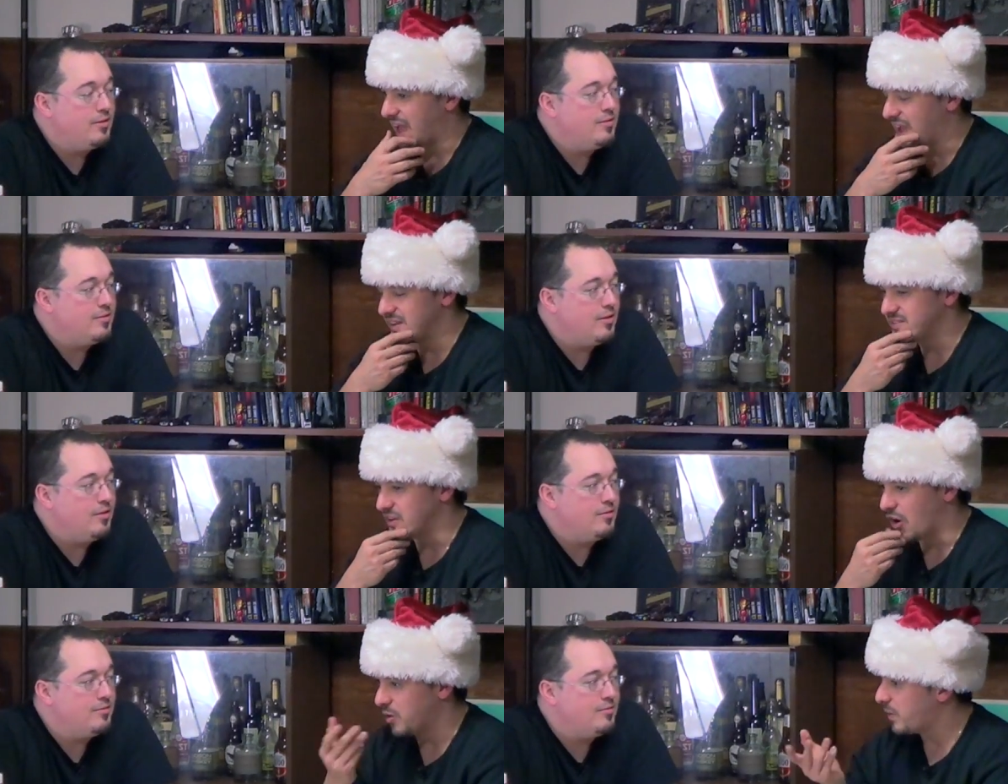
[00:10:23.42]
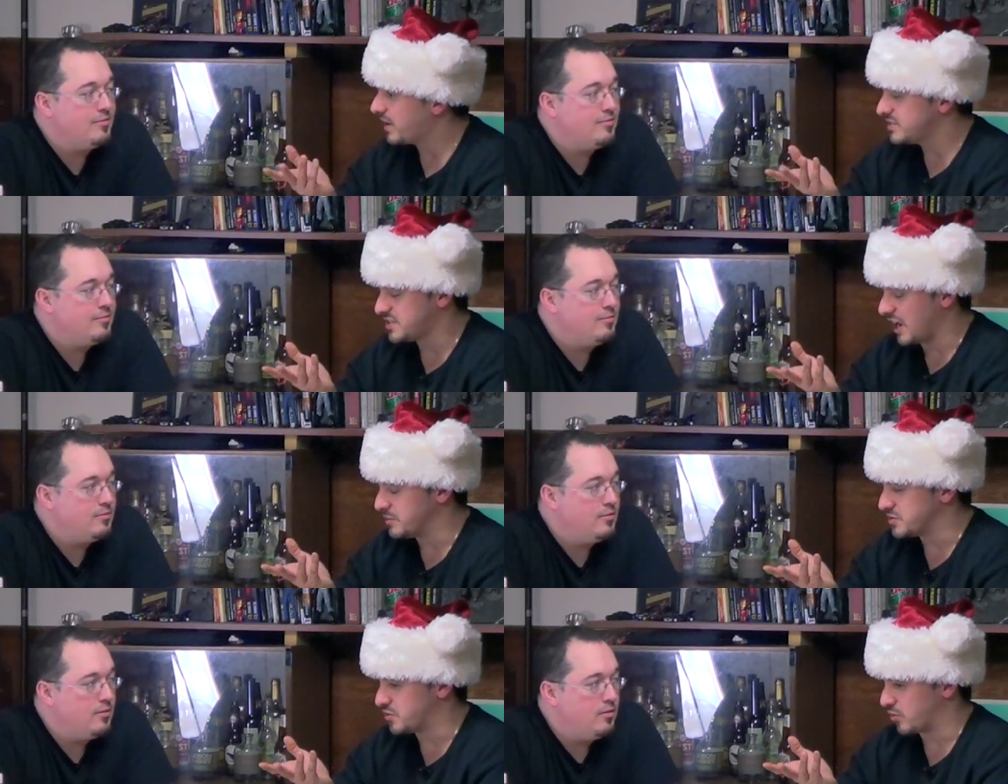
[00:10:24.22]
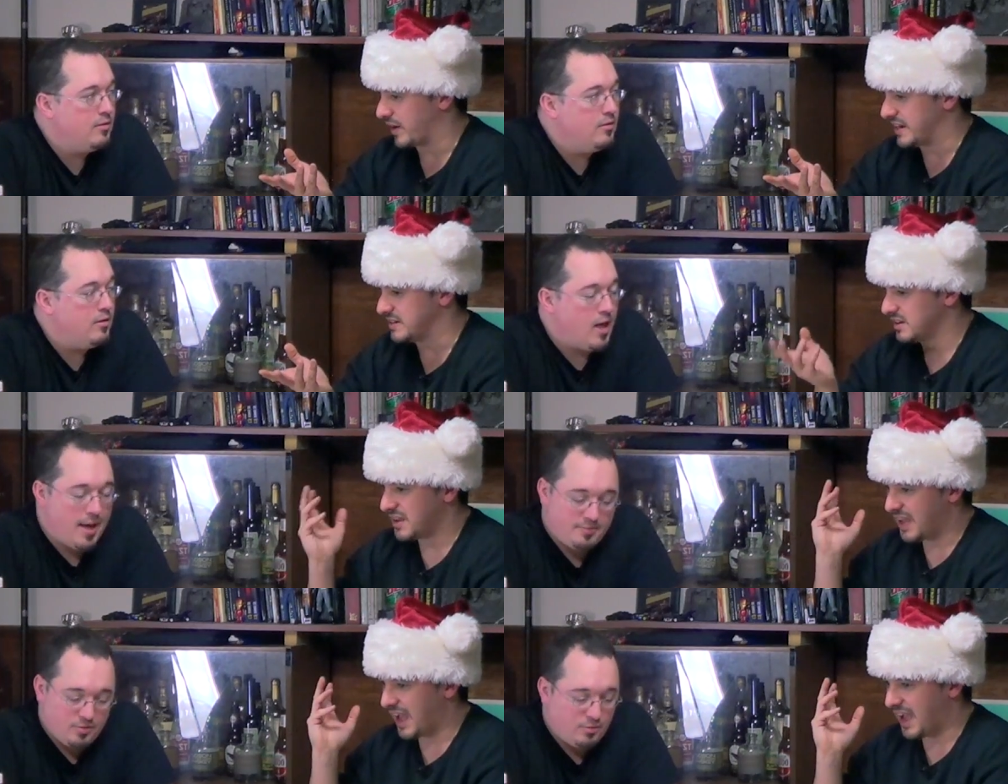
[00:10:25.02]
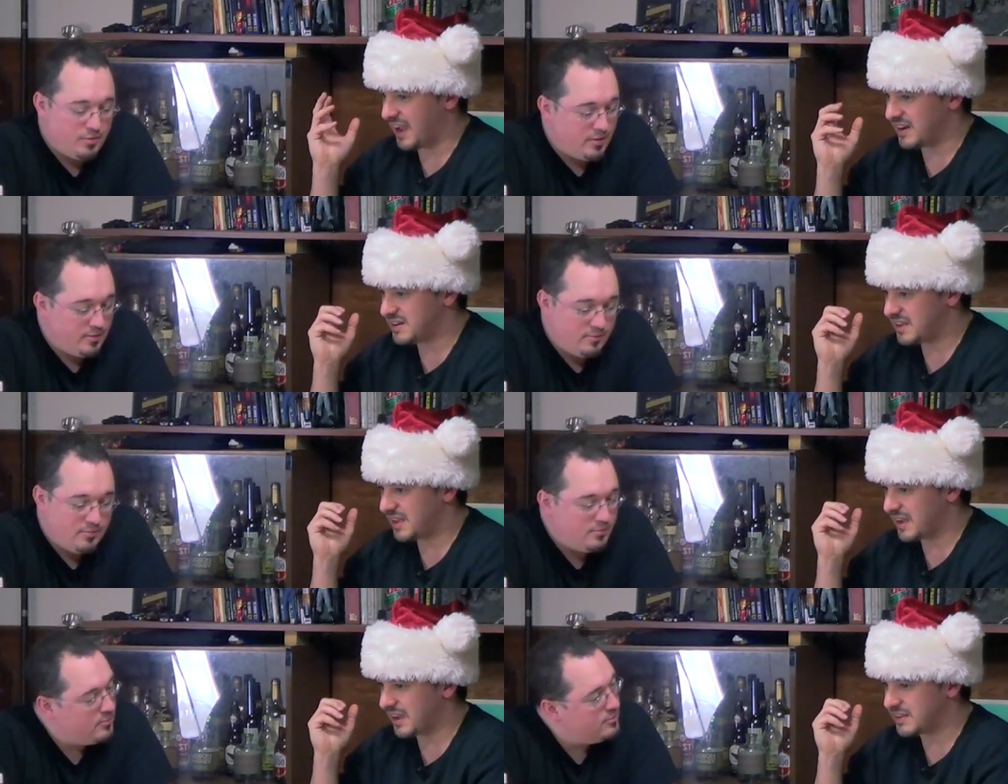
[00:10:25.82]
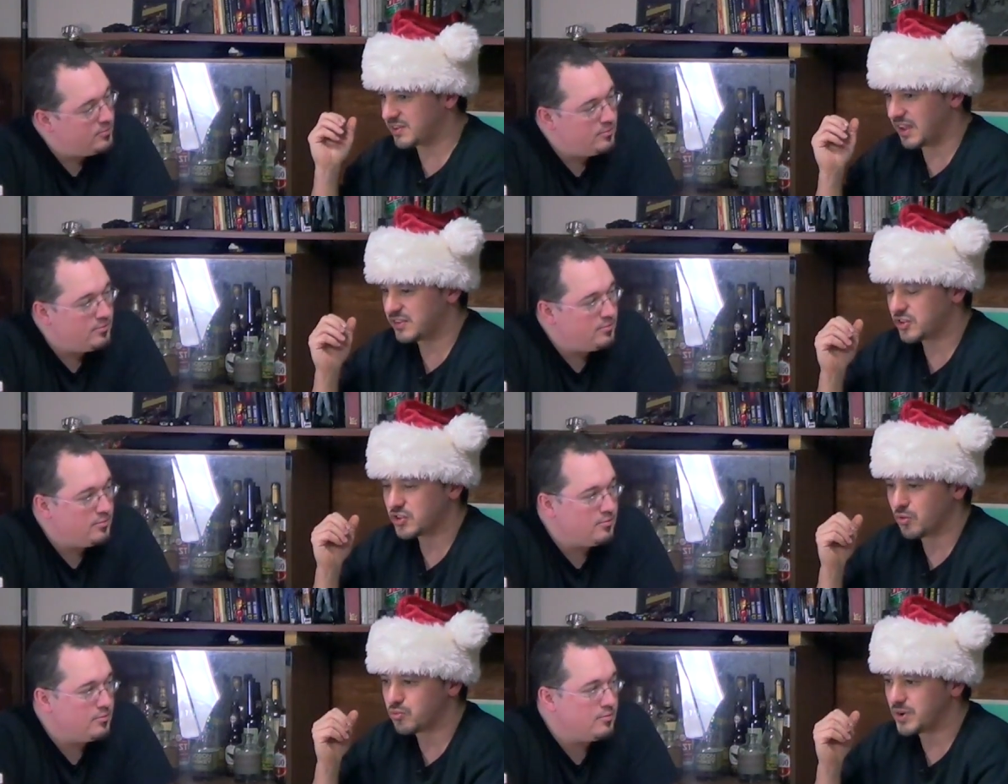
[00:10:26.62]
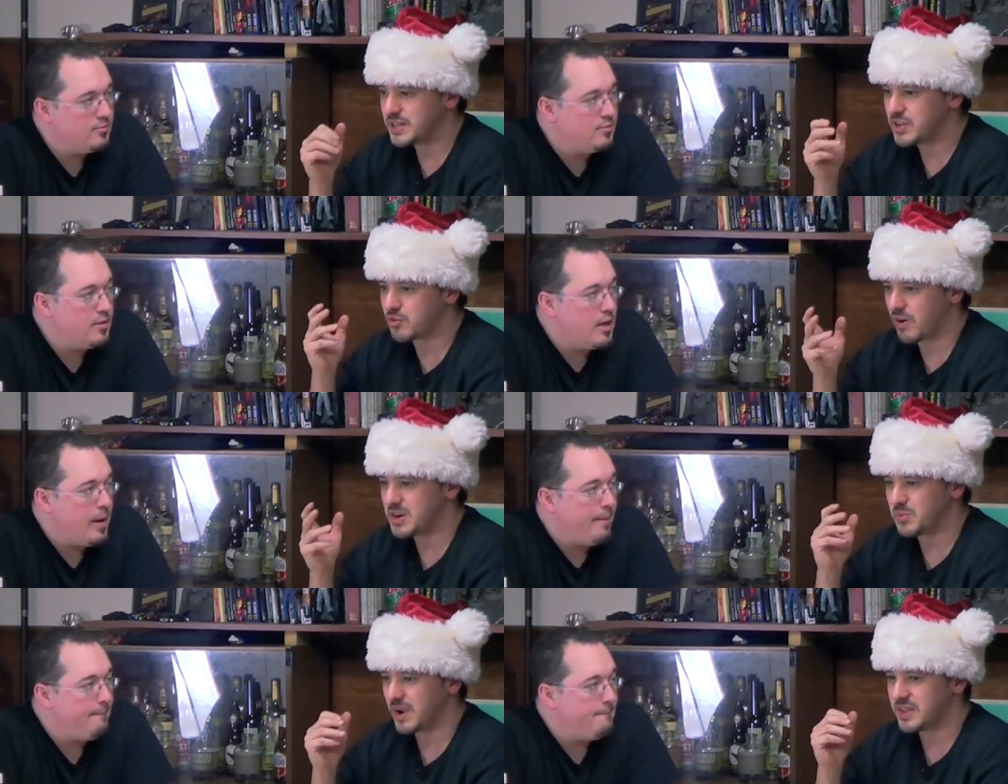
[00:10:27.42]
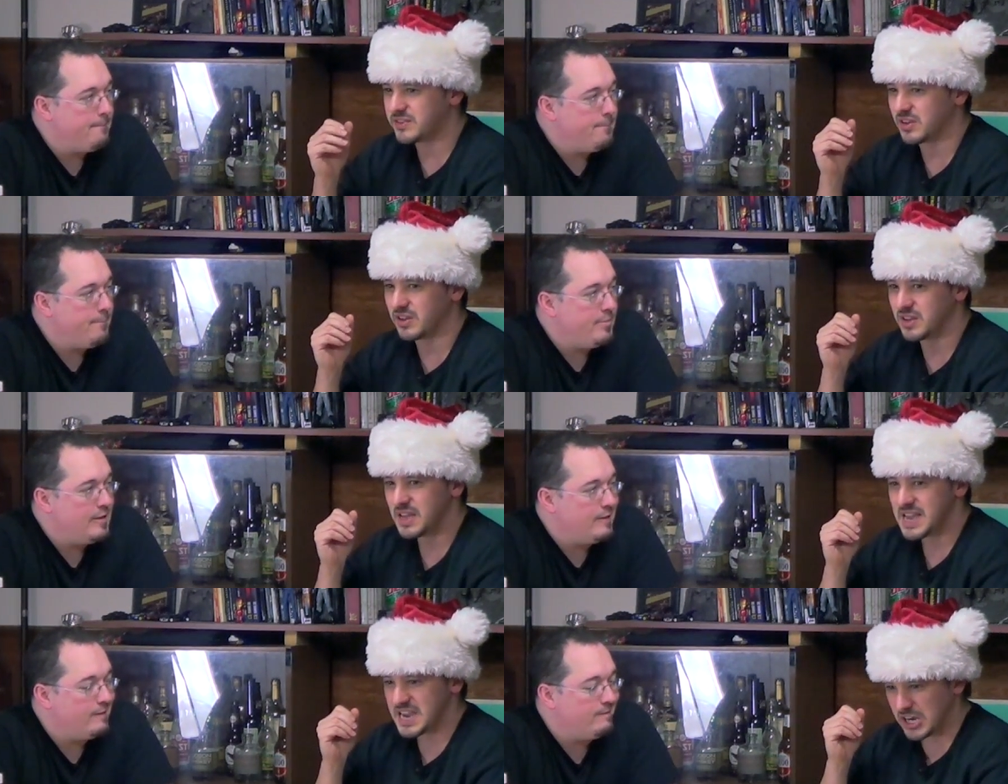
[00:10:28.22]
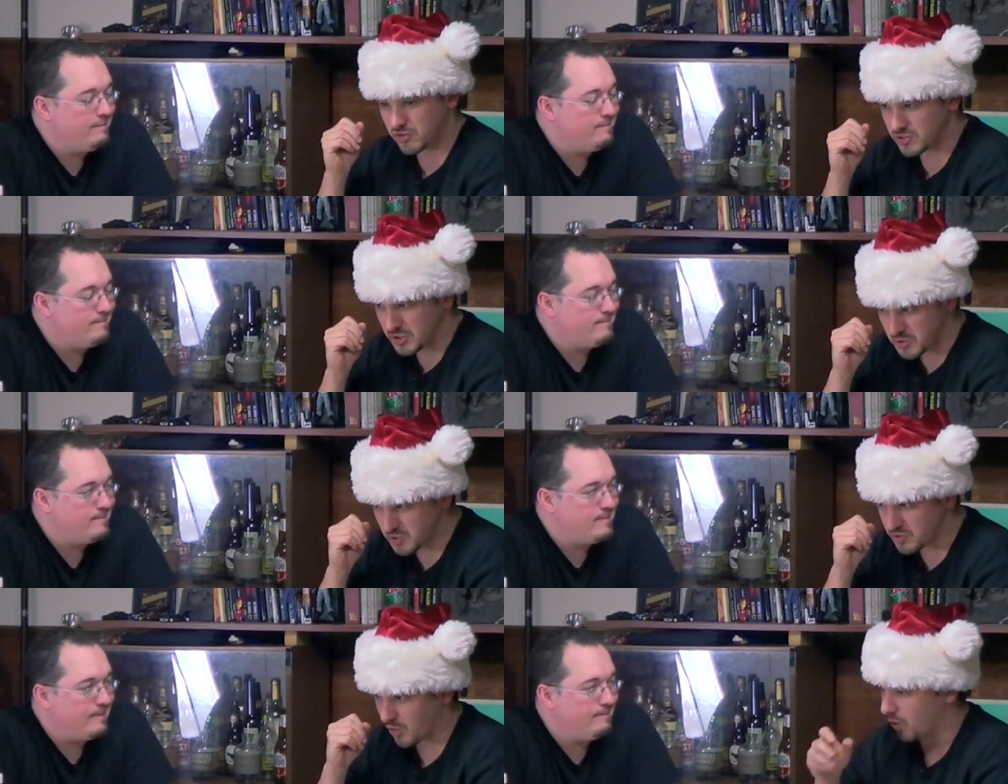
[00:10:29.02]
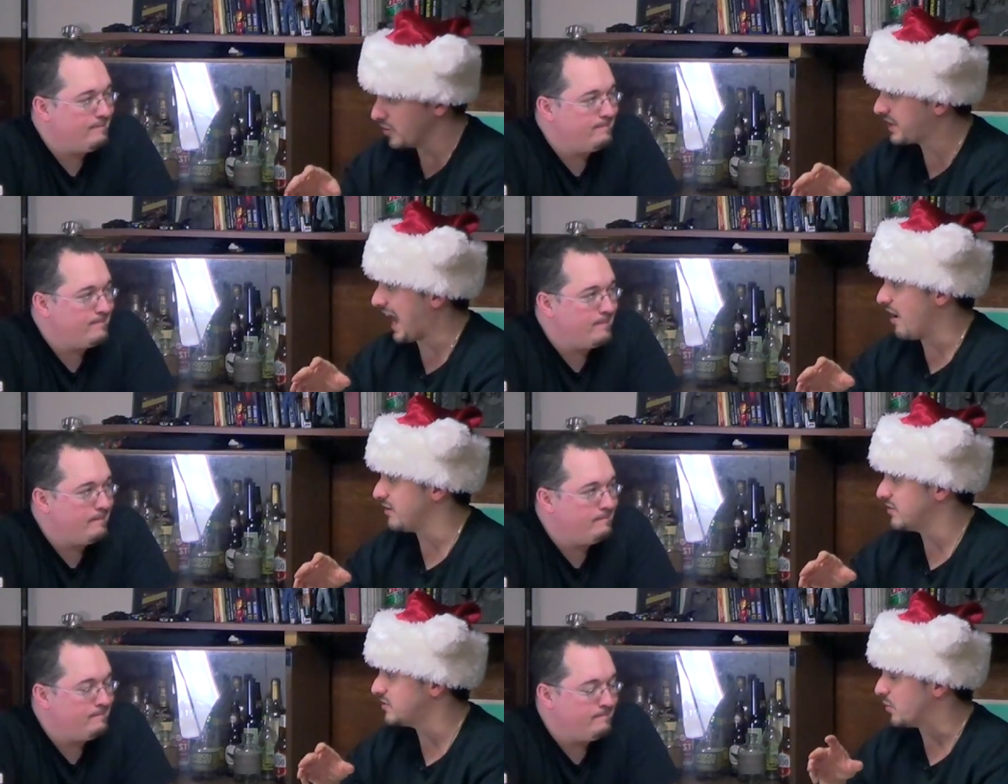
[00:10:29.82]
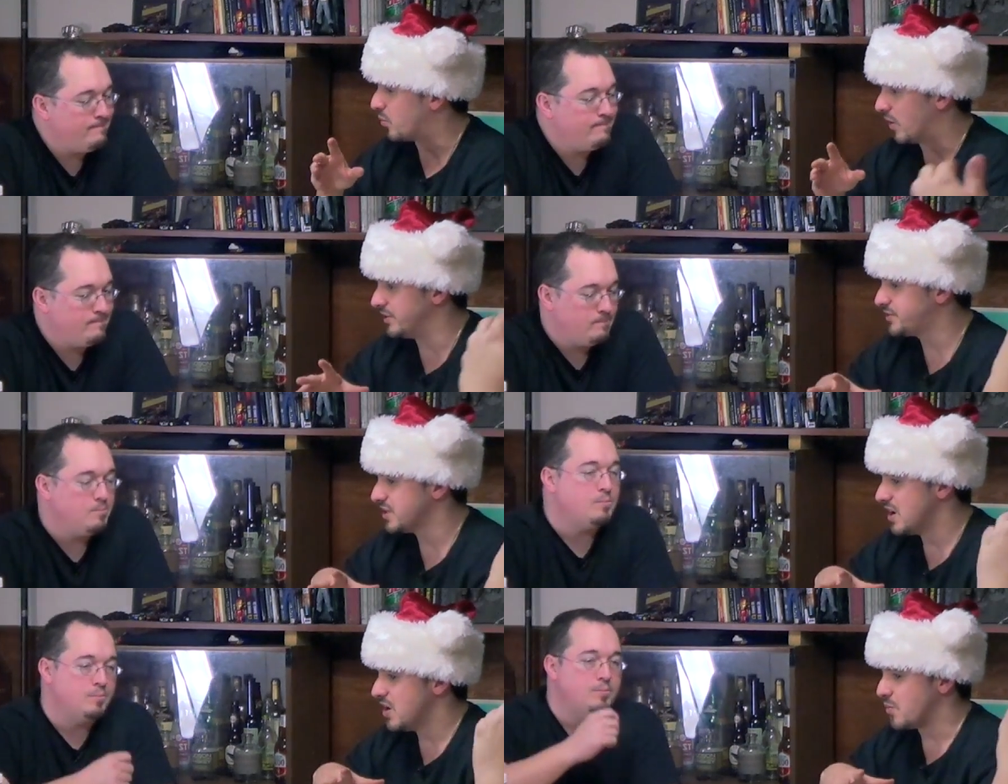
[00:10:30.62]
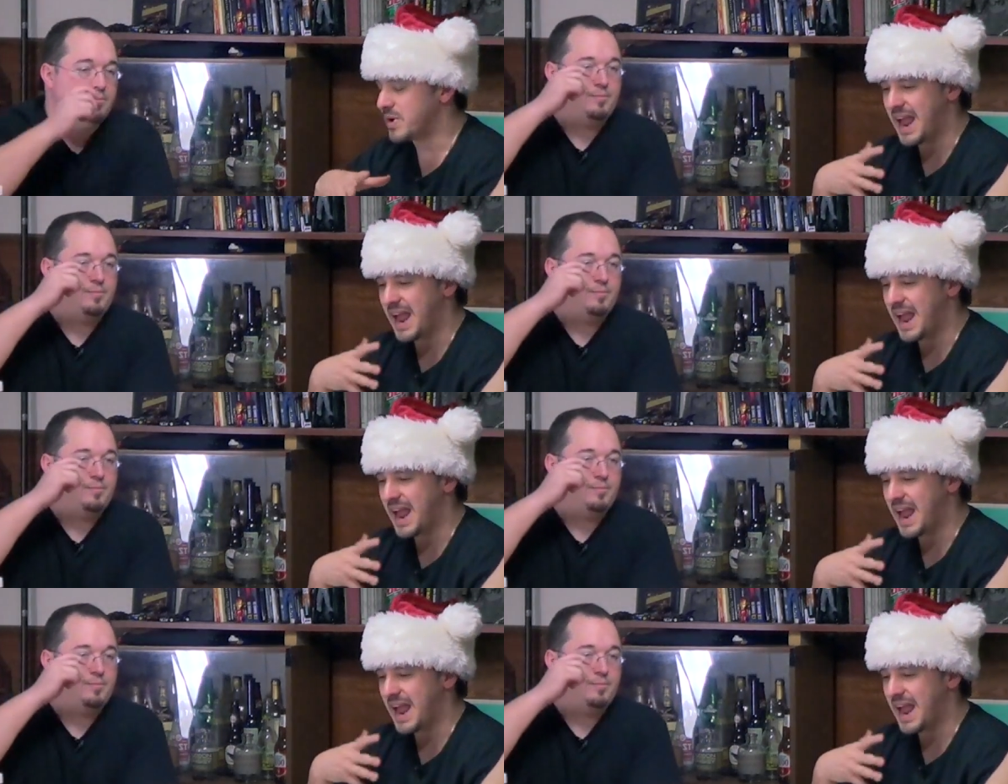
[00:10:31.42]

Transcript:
Speaker 1: Uh, so. The artwork inside was great. Absolutely. And it's it's just a really great way to introduce you to all the characters at once mm -hmm.